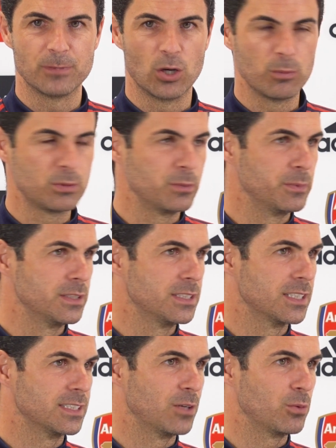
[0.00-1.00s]

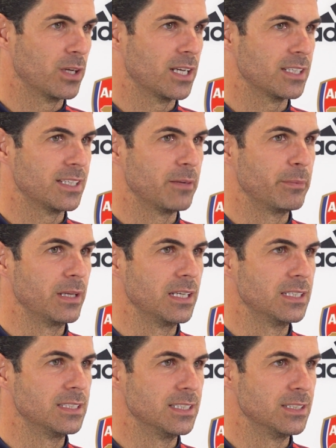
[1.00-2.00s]
optimistic that we had the
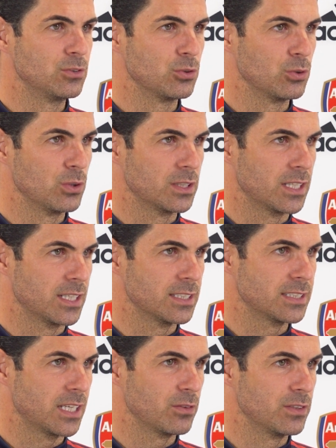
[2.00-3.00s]
ability to do that at the
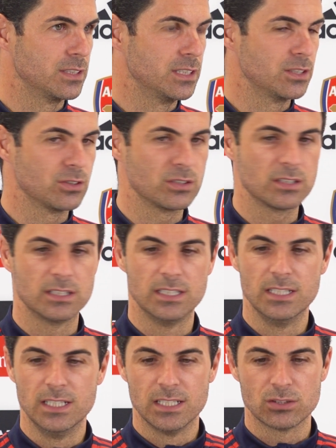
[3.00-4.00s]
start of the season.
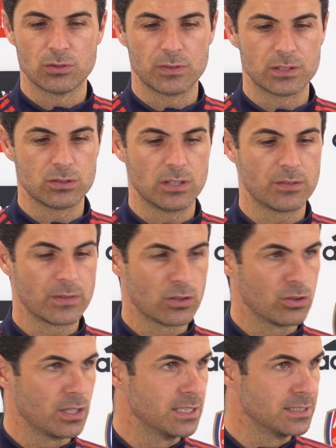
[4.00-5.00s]
So first of all,
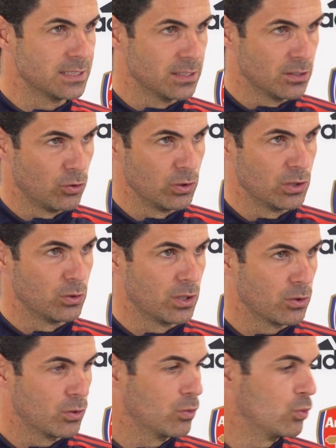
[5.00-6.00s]
recognized all the
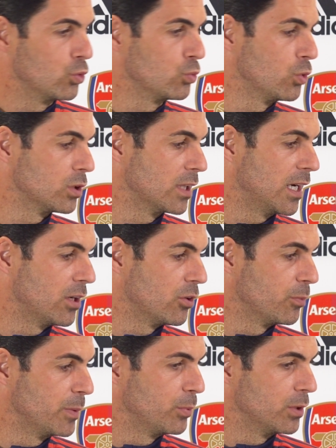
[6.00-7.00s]
good work that a lot
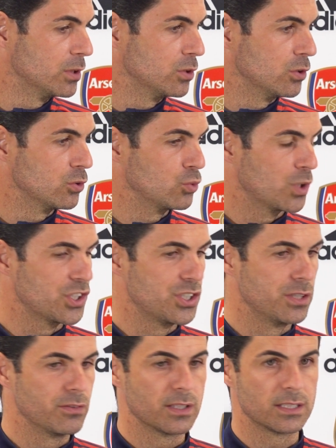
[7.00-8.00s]
of people has done to
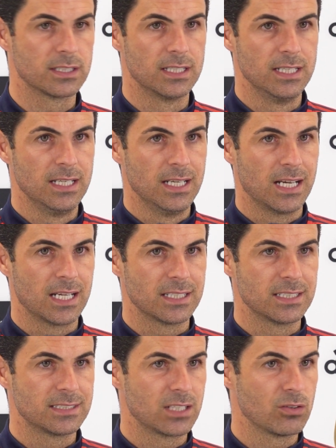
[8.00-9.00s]
achieve that.
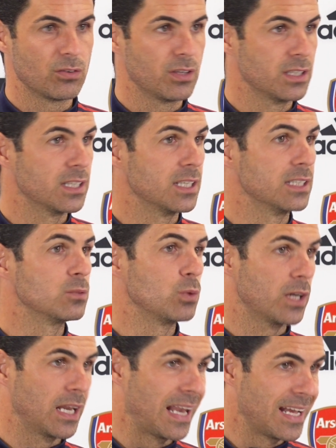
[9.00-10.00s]
And the second thing that is
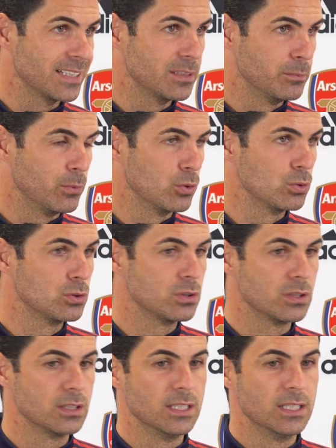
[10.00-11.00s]
what I like the most